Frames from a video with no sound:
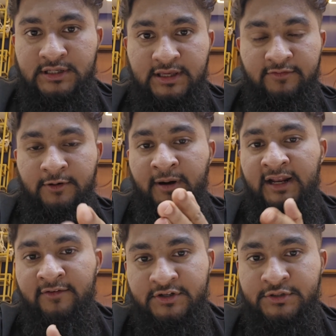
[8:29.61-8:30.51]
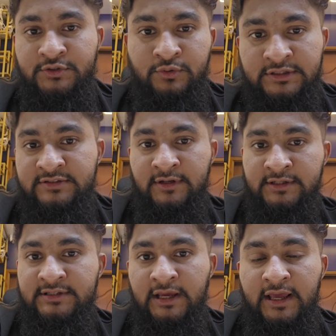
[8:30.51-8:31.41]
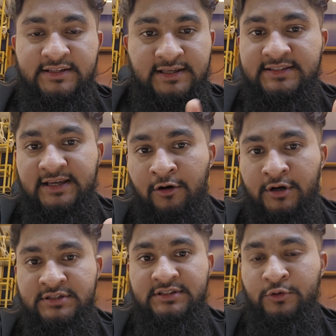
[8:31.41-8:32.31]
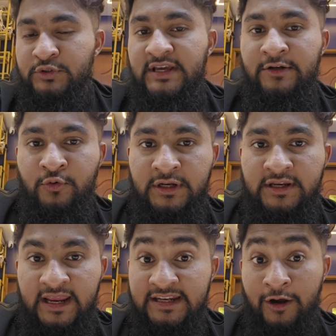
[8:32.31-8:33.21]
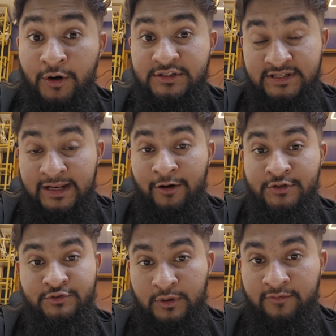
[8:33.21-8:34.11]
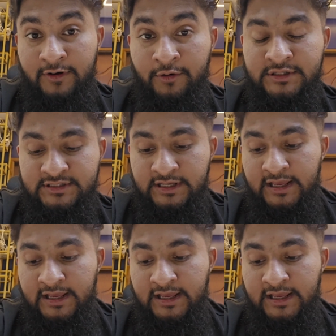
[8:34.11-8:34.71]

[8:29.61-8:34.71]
If the Bangla version students read 6 hours, you decide to read 8 hours, 10 hours, 12 hours,